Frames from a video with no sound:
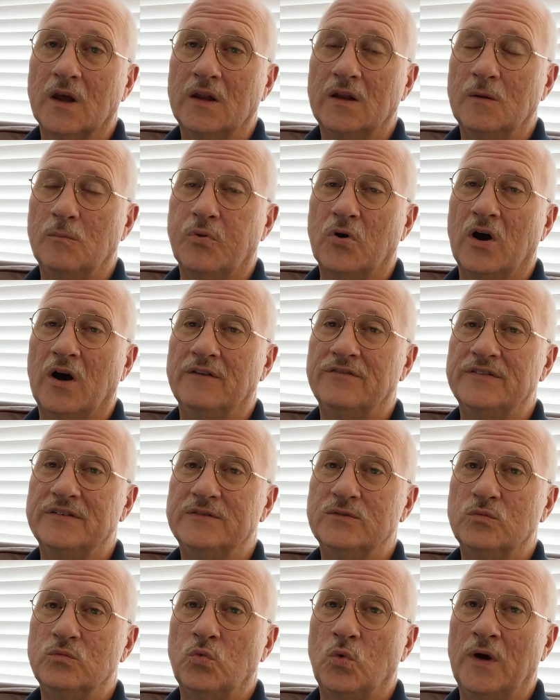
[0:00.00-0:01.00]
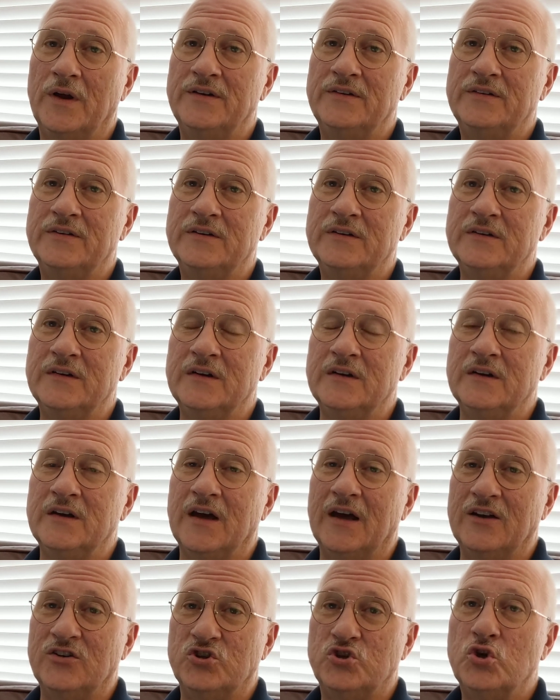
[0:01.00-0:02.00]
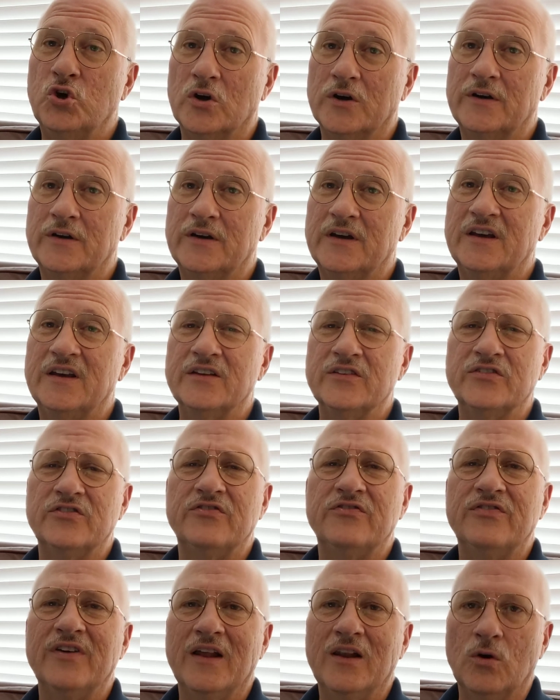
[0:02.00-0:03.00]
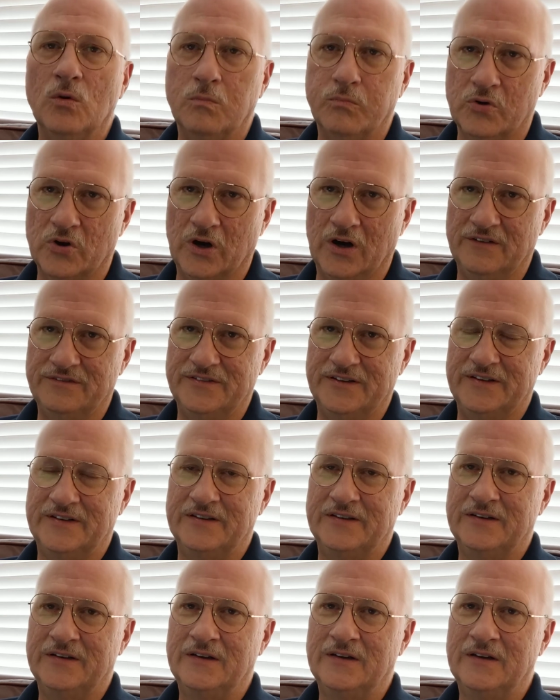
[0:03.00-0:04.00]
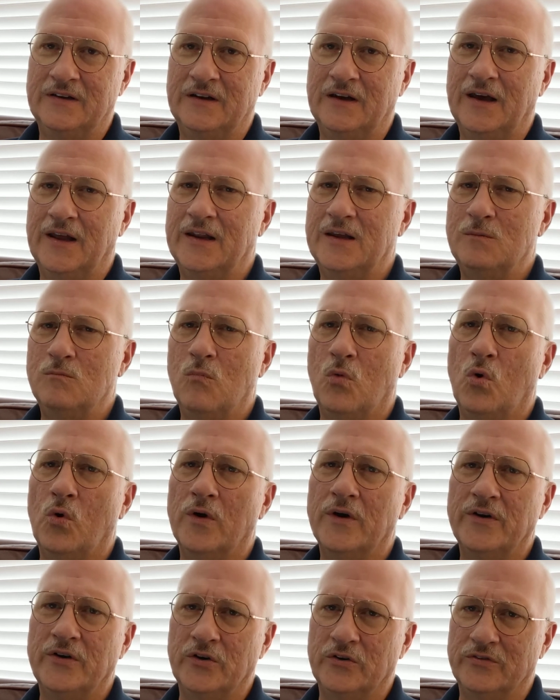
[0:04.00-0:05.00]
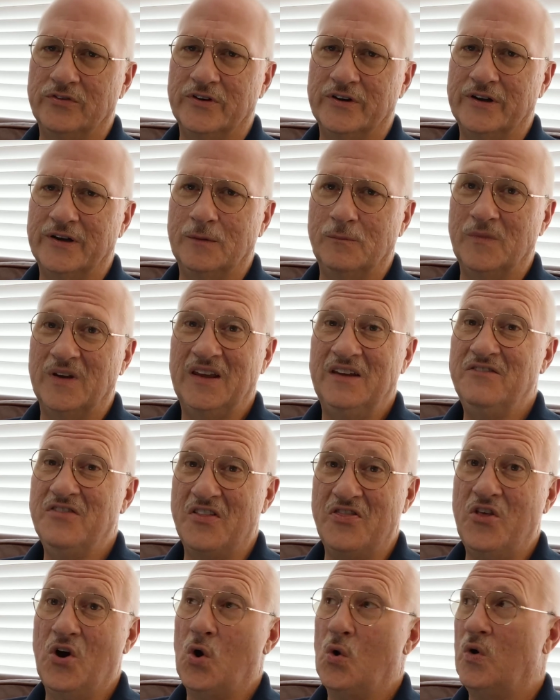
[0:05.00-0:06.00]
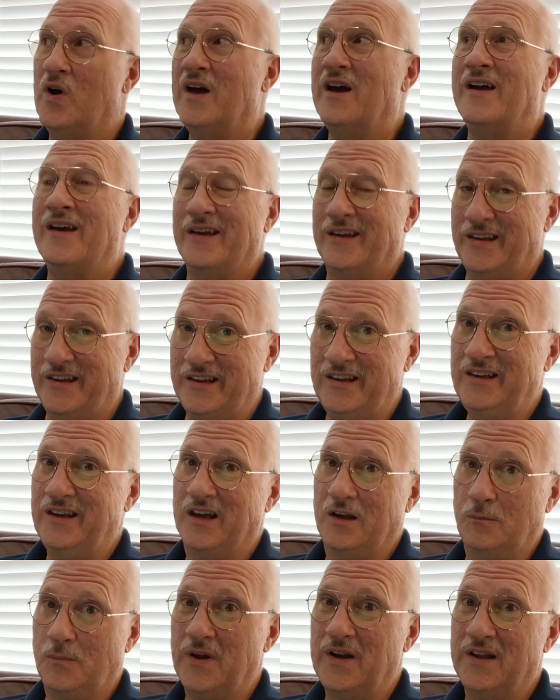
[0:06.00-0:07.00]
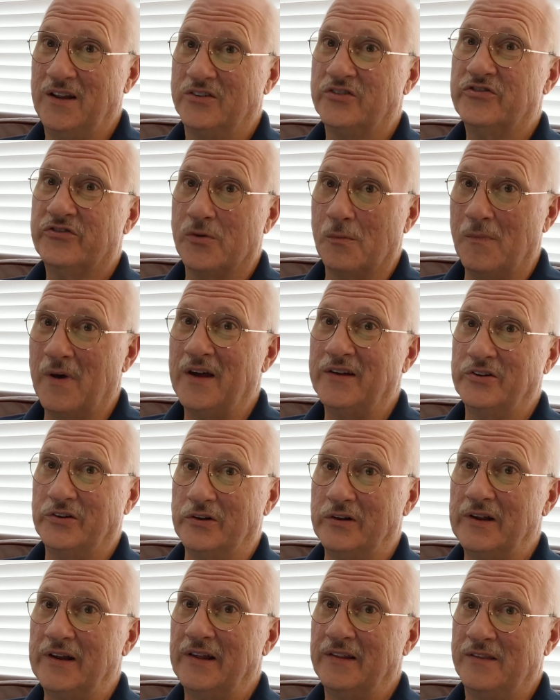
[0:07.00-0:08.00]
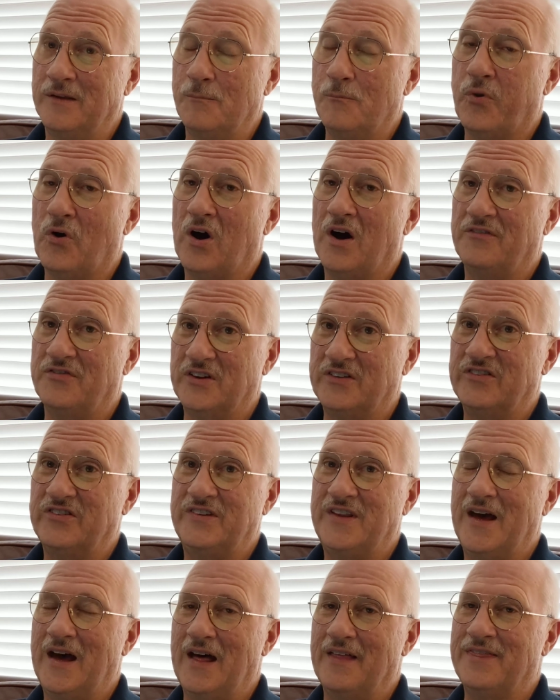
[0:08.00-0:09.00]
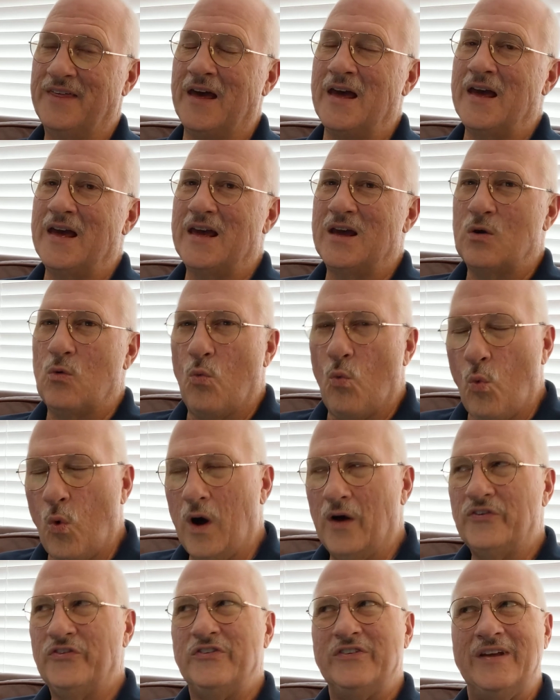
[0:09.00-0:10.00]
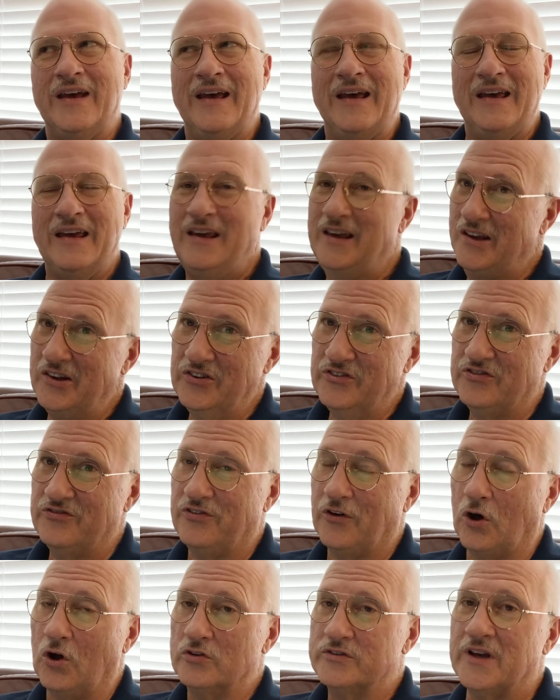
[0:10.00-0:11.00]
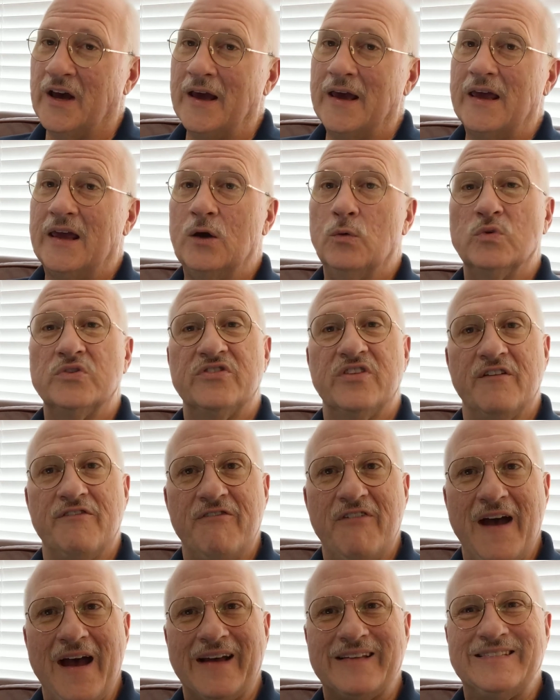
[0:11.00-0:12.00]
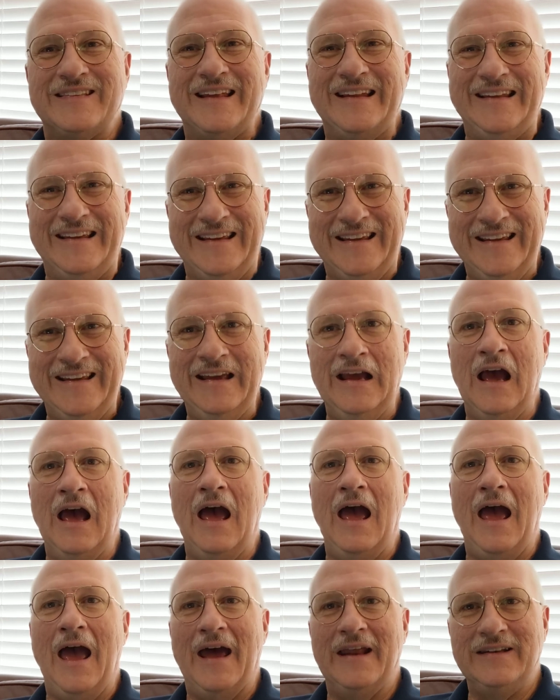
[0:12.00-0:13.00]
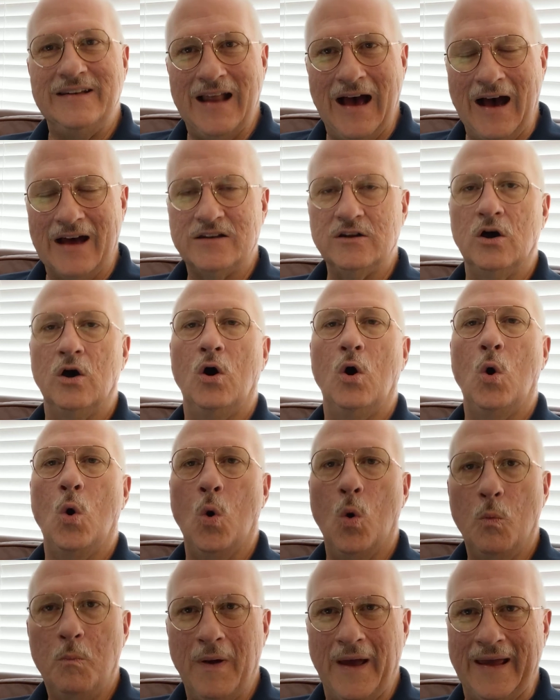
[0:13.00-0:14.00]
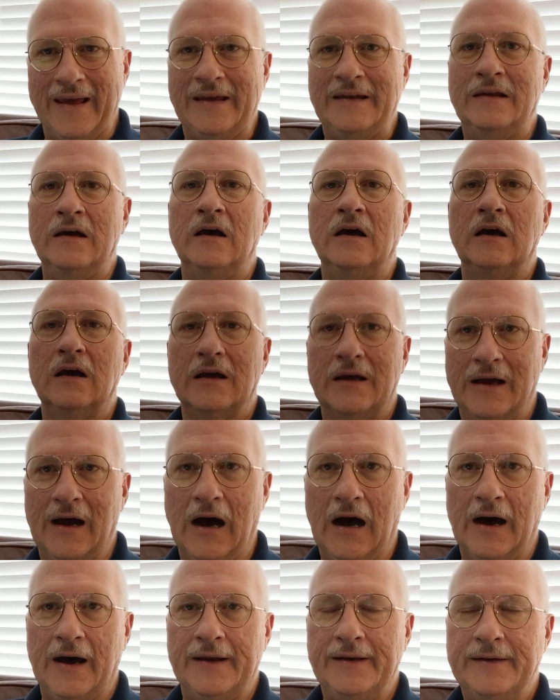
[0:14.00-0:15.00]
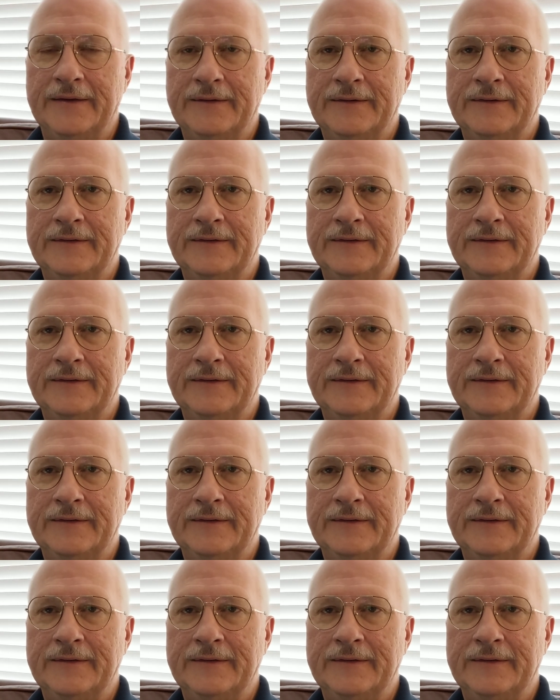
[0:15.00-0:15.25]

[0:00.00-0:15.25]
And the prophet went and took his fellow prophet and he mourned over him. Even though he had been instrumental in the prophet's death, it wasn't his fault. It was the fact that he had not obeyed God.